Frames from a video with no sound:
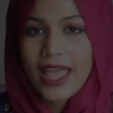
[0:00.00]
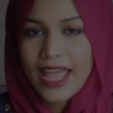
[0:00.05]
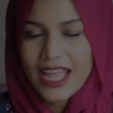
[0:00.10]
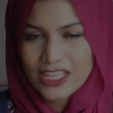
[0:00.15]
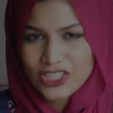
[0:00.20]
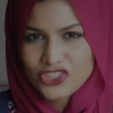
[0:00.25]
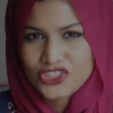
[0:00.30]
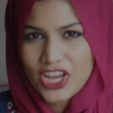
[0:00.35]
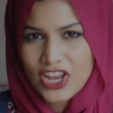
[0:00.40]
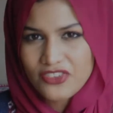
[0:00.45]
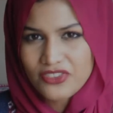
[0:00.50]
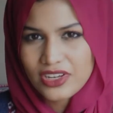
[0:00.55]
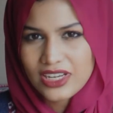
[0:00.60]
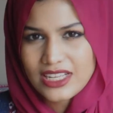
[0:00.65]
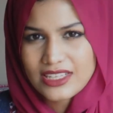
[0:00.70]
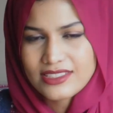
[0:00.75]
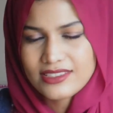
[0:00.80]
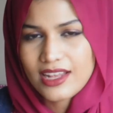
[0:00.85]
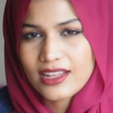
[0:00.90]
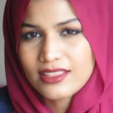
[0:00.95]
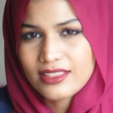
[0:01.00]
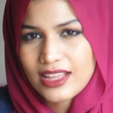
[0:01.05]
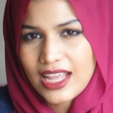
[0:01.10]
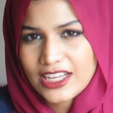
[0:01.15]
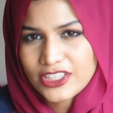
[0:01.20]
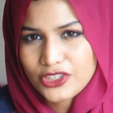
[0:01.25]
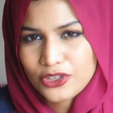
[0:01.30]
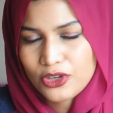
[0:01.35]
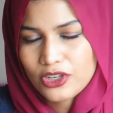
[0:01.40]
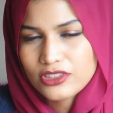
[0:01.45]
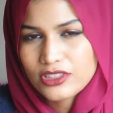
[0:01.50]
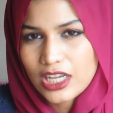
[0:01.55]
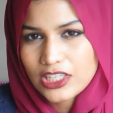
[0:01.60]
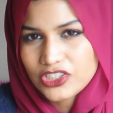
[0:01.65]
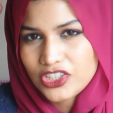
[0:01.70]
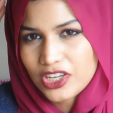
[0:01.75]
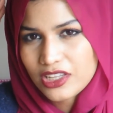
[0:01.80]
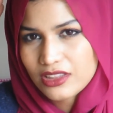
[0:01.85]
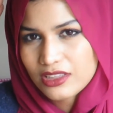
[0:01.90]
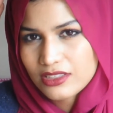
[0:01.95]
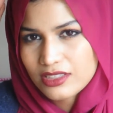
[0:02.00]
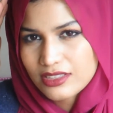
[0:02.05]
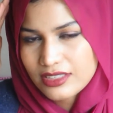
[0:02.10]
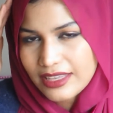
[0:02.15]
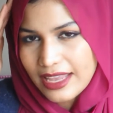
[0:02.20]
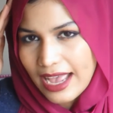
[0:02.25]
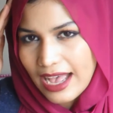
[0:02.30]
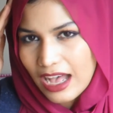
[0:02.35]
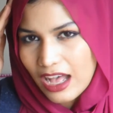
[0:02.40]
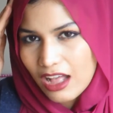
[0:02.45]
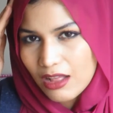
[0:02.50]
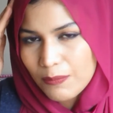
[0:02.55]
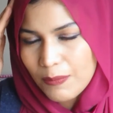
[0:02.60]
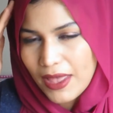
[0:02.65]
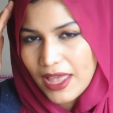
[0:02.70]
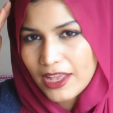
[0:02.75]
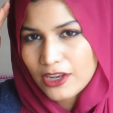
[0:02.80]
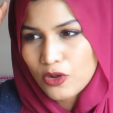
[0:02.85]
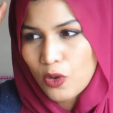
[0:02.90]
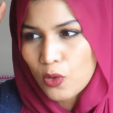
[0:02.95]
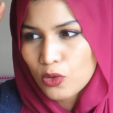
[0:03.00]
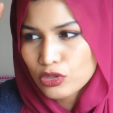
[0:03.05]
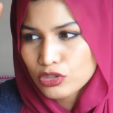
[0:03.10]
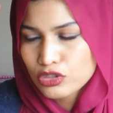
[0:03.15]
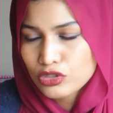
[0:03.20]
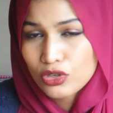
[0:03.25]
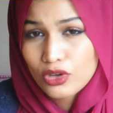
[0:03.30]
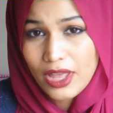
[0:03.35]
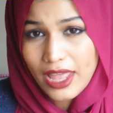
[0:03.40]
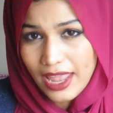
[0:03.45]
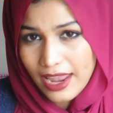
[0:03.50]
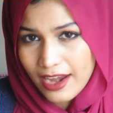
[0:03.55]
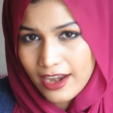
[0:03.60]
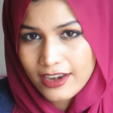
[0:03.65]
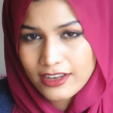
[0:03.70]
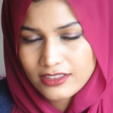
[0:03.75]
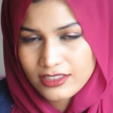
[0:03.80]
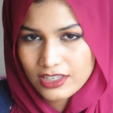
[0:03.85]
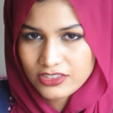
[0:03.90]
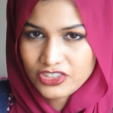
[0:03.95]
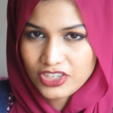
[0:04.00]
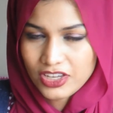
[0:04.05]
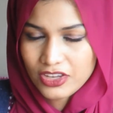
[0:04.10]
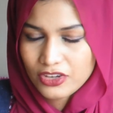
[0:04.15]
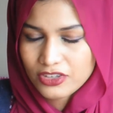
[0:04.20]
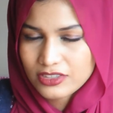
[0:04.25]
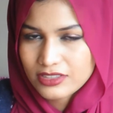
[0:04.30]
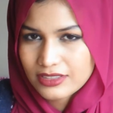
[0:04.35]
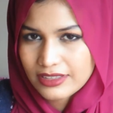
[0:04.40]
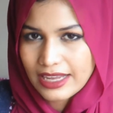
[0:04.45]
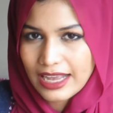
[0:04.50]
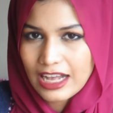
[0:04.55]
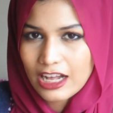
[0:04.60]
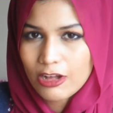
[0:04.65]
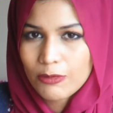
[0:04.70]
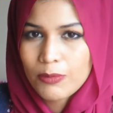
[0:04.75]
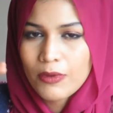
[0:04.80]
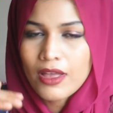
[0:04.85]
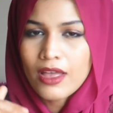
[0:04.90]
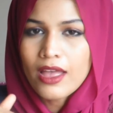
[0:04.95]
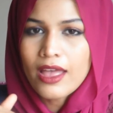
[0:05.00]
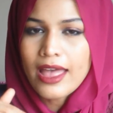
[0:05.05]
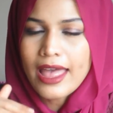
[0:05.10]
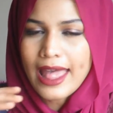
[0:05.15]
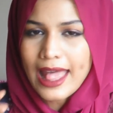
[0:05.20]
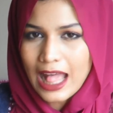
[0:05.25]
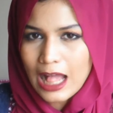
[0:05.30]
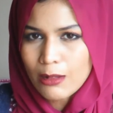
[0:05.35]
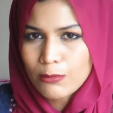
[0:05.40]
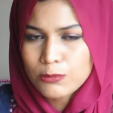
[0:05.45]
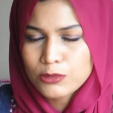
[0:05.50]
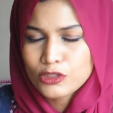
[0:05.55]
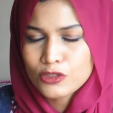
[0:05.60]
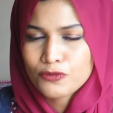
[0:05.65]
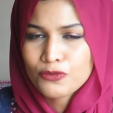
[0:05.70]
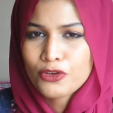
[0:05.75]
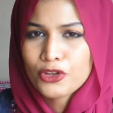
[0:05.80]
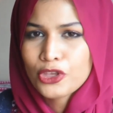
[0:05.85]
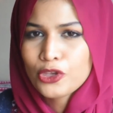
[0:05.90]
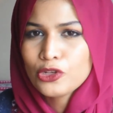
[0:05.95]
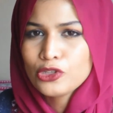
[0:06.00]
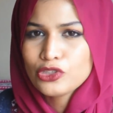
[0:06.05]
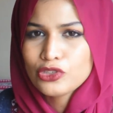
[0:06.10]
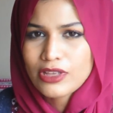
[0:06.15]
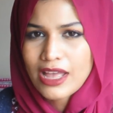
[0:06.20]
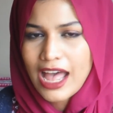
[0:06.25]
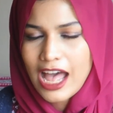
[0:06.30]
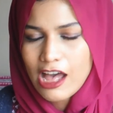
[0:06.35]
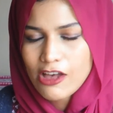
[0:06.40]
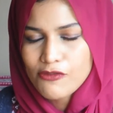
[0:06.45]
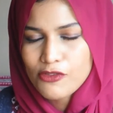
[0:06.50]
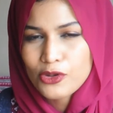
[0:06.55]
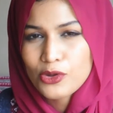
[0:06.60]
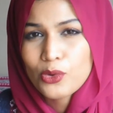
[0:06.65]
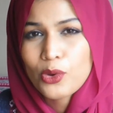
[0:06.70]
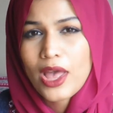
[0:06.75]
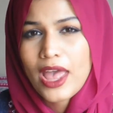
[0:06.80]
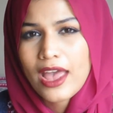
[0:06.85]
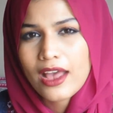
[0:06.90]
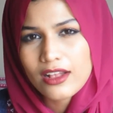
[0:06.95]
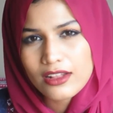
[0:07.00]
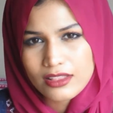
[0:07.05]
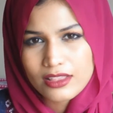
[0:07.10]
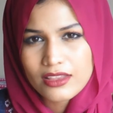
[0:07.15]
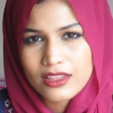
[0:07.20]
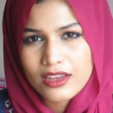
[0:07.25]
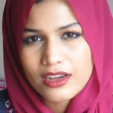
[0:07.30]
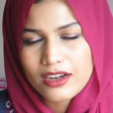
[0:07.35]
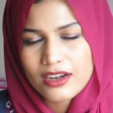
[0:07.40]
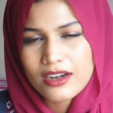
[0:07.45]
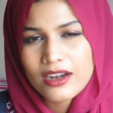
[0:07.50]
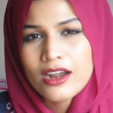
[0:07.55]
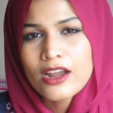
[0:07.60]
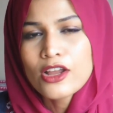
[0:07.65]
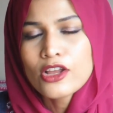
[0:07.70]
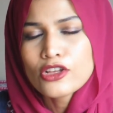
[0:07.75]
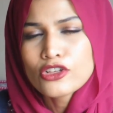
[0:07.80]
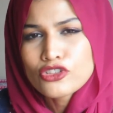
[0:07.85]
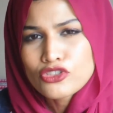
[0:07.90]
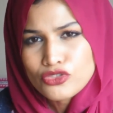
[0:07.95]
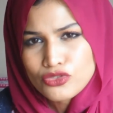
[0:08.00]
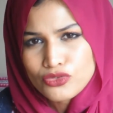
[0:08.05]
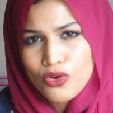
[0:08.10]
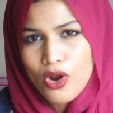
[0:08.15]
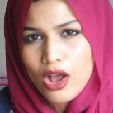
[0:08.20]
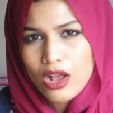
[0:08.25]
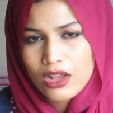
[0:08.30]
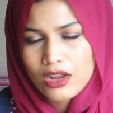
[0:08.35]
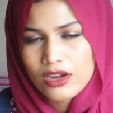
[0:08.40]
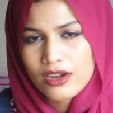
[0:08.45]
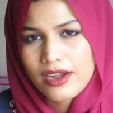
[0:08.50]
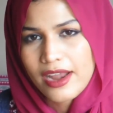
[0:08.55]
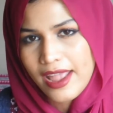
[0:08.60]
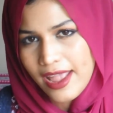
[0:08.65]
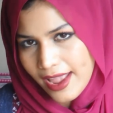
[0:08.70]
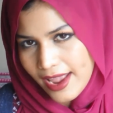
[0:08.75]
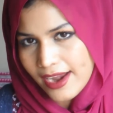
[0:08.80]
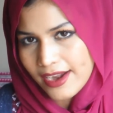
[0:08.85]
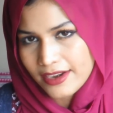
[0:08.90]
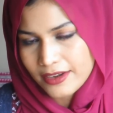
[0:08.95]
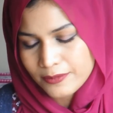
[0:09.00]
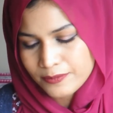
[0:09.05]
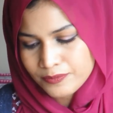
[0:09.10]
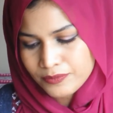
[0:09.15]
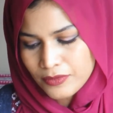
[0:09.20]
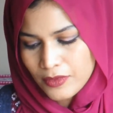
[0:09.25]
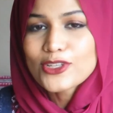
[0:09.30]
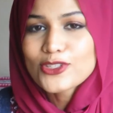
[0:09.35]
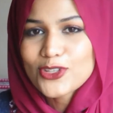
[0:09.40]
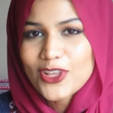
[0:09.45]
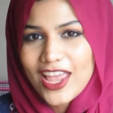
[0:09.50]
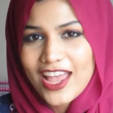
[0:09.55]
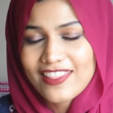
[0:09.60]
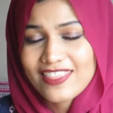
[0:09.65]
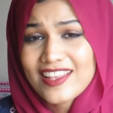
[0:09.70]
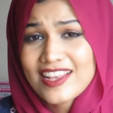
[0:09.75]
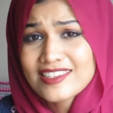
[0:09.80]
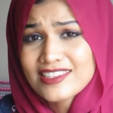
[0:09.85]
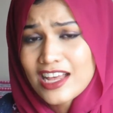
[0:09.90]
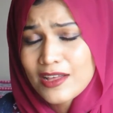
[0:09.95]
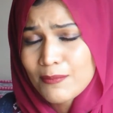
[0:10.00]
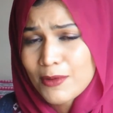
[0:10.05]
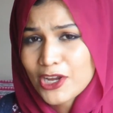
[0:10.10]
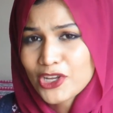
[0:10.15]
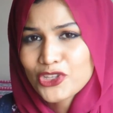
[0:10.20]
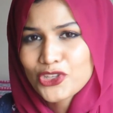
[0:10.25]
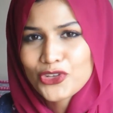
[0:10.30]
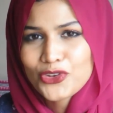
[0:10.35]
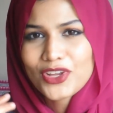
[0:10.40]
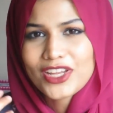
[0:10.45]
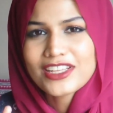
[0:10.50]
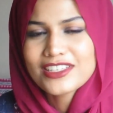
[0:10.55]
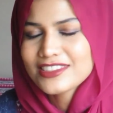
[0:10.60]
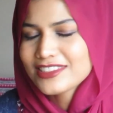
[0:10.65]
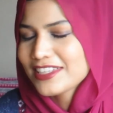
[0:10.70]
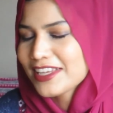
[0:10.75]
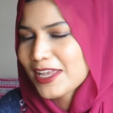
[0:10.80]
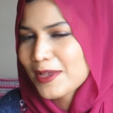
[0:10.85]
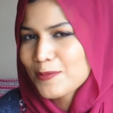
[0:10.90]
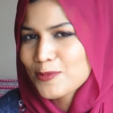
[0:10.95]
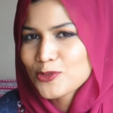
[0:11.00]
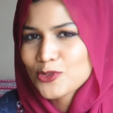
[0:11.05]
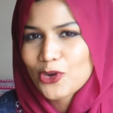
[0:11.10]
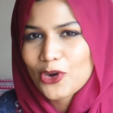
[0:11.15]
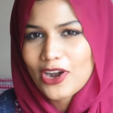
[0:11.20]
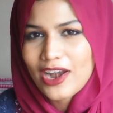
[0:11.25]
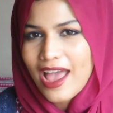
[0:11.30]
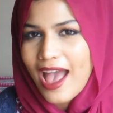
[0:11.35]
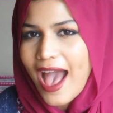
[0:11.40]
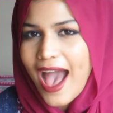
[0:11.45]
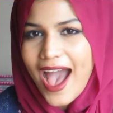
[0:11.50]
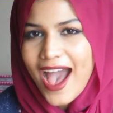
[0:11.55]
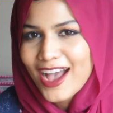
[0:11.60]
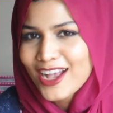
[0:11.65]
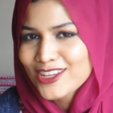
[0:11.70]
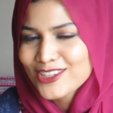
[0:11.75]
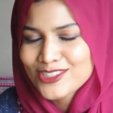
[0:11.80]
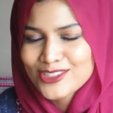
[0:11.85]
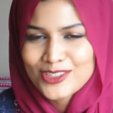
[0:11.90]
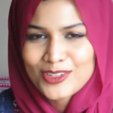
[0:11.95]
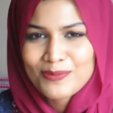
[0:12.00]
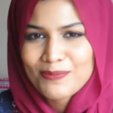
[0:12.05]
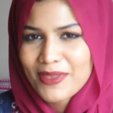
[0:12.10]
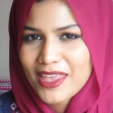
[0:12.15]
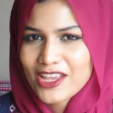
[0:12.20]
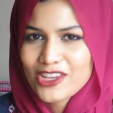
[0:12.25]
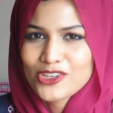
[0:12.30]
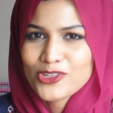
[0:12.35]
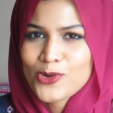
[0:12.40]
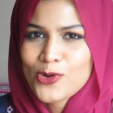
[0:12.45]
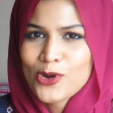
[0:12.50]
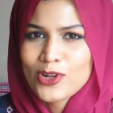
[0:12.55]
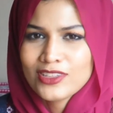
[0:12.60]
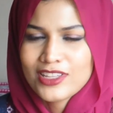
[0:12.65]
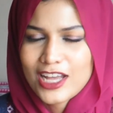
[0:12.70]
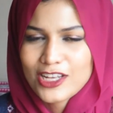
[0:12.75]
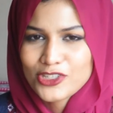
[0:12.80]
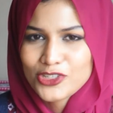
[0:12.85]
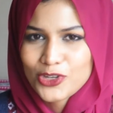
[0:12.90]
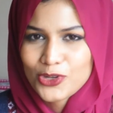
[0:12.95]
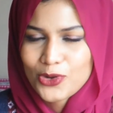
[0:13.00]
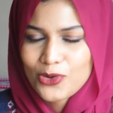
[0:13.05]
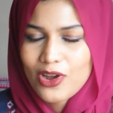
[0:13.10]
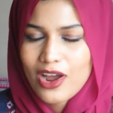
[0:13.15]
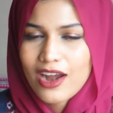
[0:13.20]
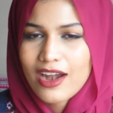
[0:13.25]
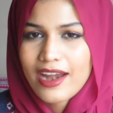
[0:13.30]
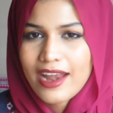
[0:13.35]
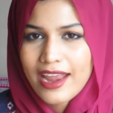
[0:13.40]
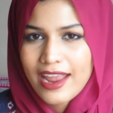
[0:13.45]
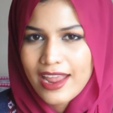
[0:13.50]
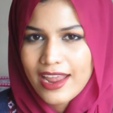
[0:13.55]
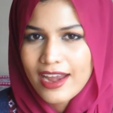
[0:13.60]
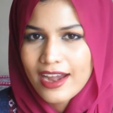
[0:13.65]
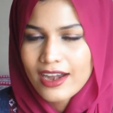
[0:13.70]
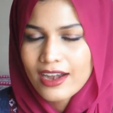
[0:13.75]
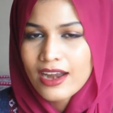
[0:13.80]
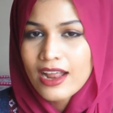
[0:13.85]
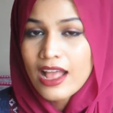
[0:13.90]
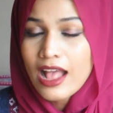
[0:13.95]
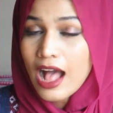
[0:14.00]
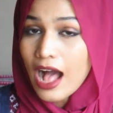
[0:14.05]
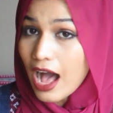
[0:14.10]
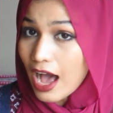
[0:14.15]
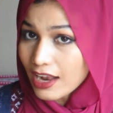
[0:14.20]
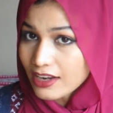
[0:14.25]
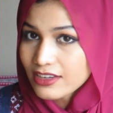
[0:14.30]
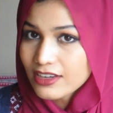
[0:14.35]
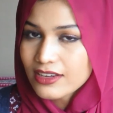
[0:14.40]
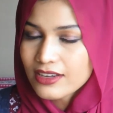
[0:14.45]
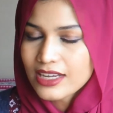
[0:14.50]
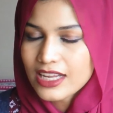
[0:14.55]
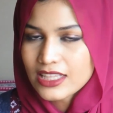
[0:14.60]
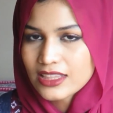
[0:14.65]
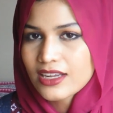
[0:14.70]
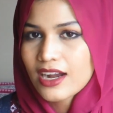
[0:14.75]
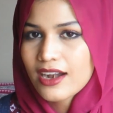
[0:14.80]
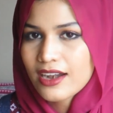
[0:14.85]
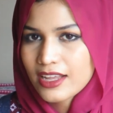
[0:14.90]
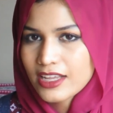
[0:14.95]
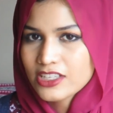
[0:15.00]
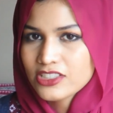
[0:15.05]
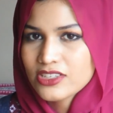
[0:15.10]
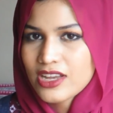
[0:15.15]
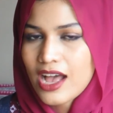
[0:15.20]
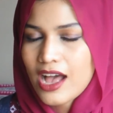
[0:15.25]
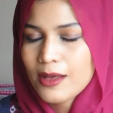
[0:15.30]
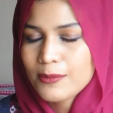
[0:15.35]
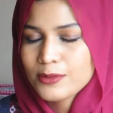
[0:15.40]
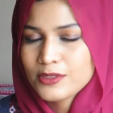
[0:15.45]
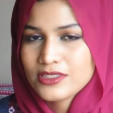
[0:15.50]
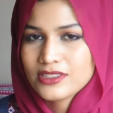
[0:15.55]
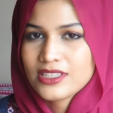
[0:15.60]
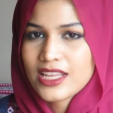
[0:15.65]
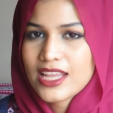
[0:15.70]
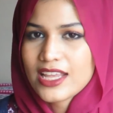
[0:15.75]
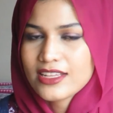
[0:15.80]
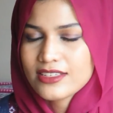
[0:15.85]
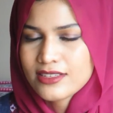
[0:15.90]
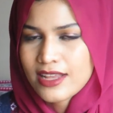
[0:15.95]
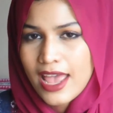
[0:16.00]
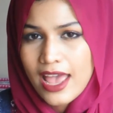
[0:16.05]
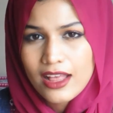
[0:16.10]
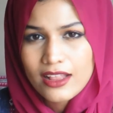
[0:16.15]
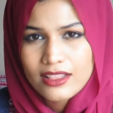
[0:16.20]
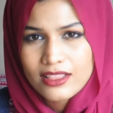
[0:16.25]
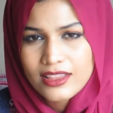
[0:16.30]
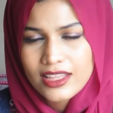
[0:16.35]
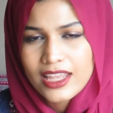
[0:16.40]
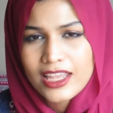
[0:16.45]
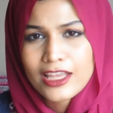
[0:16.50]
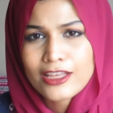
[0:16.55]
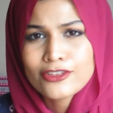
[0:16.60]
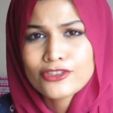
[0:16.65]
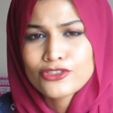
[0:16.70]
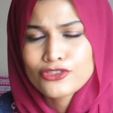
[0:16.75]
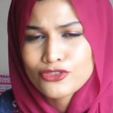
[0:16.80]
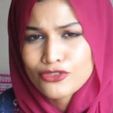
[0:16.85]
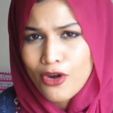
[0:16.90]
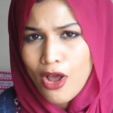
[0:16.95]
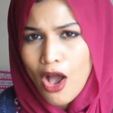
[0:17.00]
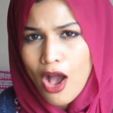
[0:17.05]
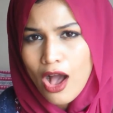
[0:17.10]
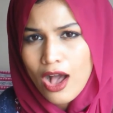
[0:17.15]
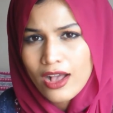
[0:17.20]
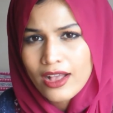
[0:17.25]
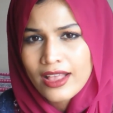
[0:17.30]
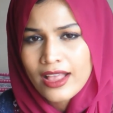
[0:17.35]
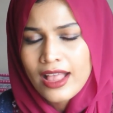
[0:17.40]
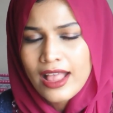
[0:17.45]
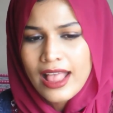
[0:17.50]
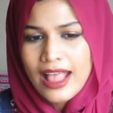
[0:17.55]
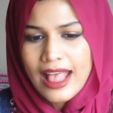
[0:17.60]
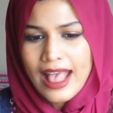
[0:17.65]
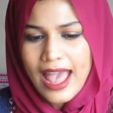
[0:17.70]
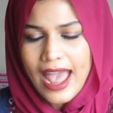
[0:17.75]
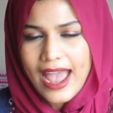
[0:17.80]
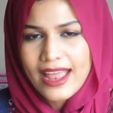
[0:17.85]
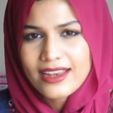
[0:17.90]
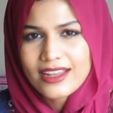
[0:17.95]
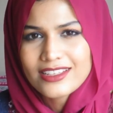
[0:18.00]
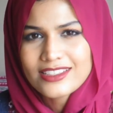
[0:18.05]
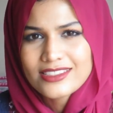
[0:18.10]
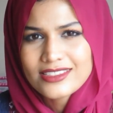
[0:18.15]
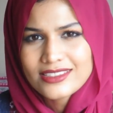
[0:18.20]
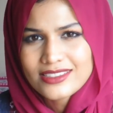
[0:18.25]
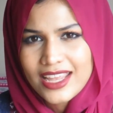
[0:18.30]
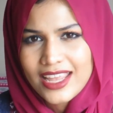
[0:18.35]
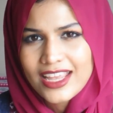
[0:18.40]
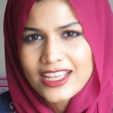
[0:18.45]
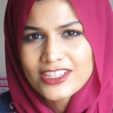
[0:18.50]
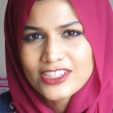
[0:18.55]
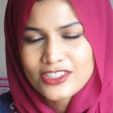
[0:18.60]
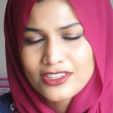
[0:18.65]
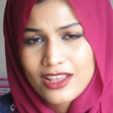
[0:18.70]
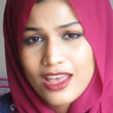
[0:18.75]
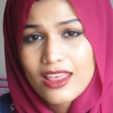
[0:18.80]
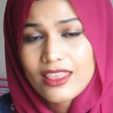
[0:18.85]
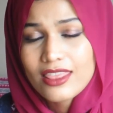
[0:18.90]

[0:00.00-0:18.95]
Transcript: and generally sunlight touching the scalp and also air touching your scalp helps for you to have healthier, stronger hair. So yeah, these are my 3 tips or hacks to make sure that our hair underneath our hijab stays healthy, strong, and it stays